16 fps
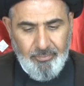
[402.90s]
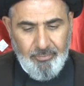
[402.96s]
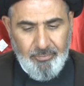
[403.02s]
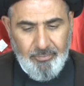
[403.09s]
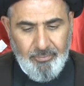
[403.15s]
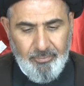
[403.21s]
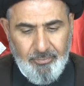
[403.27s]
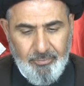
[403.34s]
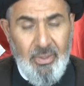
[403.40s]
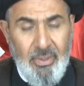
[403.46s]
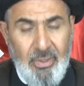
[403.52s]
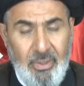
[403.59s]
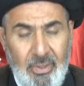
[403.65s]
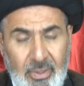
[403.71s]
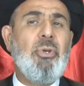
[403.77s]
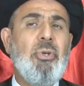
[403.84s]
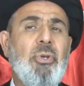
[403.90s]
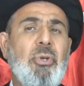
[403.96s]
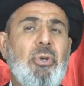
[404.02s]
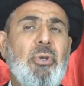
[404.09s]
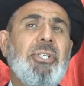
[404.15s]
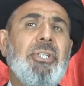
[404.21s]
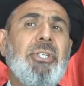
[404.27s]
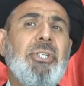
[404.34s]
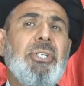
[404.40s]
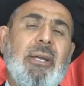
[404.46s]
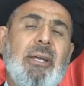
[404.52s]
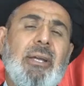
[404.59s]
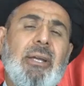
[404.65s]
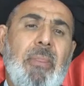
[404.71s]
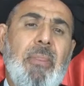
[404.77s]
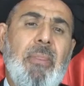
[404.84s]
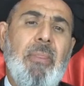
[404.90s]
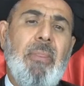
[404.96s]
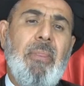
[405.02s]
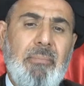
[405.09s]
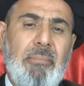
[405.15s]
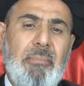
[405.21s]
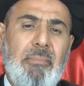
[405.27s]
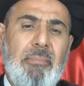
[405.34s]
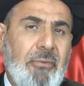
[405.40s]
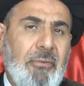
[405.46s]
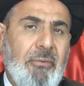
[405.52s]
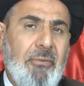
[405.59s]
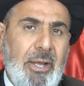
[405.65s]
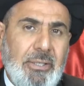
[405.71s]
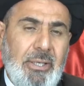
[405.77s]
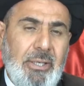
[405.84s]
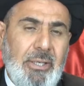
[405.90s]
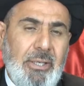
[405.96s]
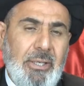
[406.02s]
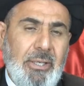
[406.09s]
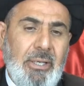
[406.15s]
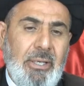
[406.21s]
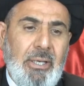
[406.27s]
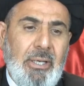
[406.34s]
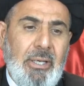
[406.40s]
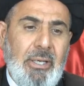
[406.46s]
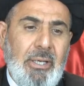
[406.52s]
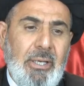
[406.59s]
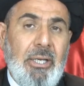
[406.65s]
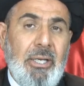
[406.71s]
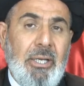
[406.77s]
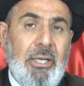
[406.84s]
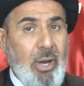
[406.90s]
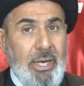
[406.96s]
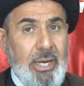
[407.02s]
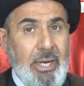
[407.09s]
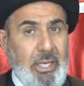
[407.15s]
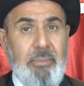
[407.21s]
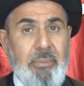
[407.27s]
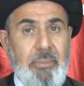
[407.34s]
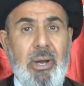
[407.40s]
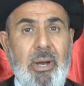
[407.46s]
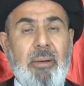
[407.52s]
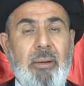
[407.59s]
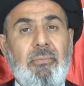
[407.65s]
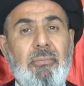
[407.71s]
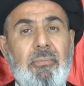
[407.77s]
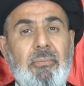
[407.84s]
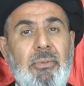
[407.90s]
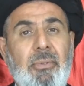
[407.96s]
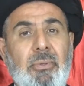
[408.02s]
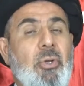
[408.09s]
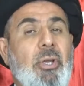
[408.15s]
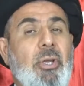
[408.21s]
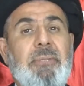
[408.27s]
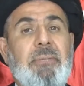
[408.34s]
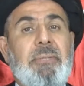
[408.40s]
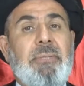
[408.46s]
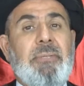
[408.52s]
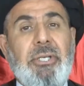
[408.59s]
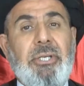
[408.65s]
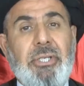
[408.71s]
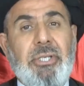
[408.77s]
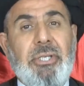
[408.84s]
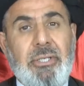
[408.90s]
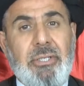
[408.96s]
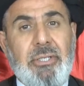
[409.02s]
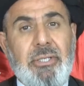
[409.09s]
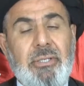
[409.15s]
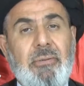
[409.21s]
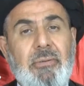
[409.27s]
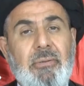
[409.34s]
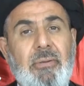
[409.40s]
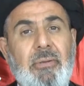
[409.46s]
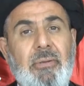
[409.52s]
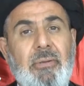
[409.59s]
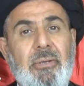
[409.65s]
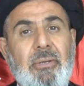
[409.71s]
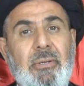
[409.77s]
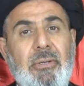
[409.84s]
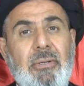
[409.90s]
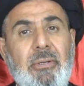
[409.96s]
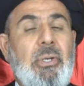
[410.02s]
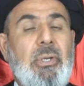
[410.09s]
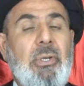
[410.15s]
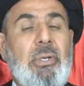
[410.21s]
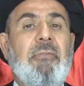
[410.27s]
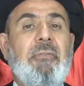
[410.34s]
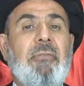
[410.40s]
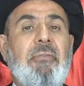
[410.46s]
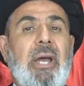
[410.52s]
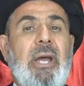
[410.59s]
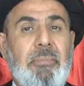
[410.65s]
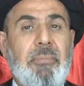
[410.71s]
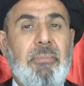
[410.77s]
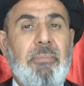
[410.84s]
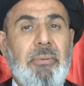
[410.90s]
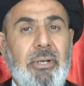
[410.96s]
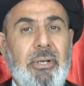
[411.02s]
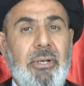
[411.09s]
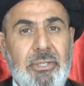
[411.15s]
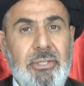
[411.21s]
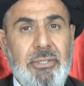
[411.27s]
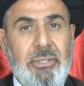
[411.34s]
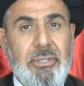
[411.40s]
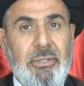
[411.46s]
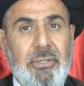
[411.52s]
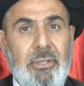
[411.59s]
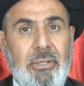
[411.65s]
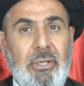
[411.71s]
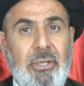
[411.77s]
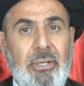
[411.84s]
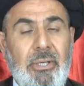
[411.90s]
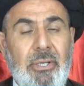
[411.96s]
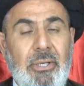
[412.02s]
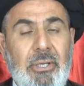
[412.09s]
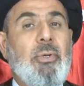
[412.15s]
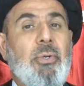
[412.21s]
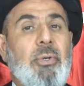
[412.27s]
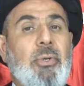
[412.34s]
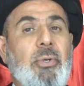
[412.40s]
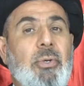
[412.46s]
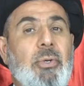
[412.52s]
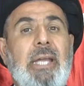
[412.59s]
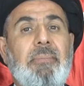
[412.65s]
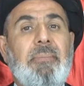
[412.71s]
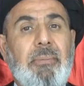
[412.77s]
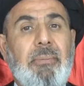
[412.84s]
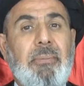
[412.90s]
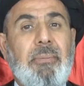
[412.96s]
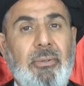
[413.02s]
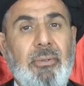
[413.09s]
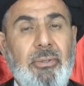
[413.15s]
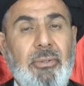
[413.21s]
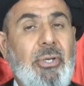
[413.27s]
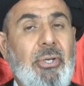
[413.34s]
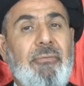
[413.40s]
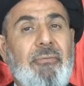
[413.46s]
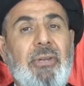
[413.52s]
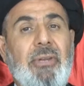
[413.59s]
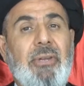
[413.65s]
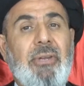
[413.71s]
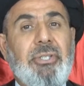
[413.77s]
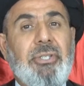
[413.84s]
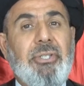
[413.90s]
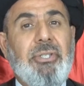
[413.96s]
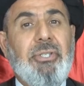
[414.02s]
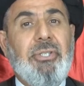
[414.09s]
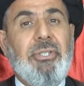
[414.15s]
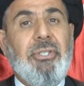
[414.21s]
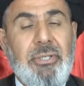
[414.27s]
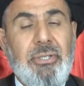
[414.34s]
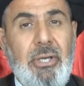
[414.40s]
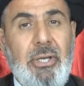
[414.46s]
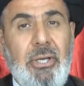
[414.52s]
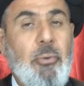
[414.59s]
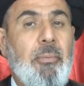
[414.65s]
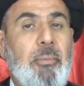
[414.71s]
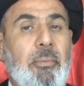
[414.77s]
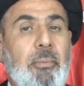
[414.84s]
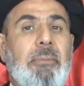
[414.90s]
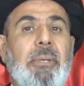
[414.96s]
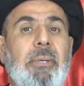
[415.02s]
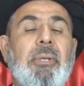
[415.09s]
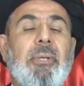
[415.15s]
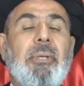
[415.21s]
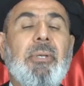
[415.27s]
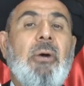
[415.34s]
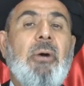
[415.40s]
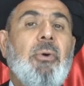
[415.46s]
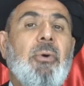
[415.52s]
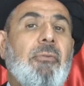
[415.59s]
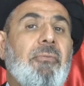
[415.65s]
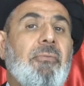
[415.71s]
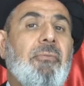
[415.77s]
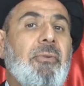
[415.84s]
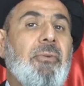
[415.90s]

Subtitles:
I said to him, Sheikh, my friend, you are an imam. You give speeches, you lead the Friday prayers, you guide people, you give lectures, you make people aware of